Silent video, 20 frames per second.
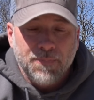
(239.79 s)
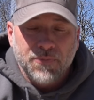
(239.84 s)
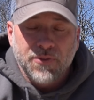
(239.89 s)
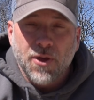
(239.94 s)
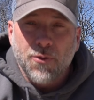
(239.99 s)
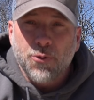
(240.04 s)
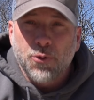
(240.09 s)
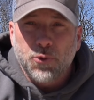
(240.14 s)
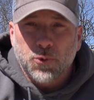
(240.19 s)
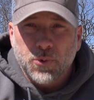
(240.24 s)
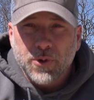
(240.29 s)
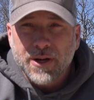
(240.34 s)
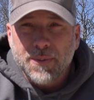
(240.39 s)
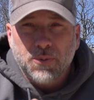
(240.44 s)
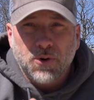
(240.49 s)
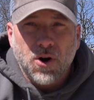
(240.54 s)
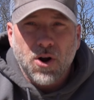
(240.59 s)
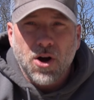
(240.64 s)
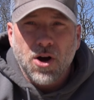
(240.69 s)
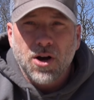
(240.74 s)
the three
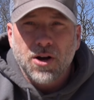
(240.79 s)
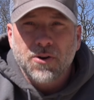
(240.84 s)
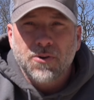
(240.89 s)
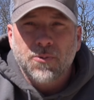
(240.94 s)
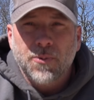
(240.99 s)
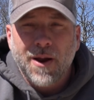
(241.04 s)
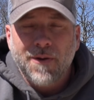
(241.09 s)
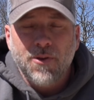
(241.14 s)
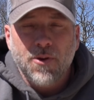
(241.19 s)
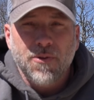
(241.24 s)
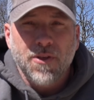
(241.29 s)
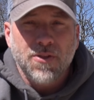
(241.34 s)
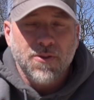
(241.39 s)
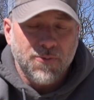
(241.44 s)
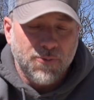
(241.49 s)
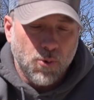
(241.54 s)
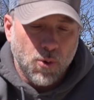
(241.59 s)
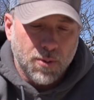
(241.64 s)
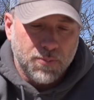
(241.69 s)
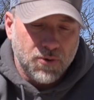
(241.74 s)
prong rather than the four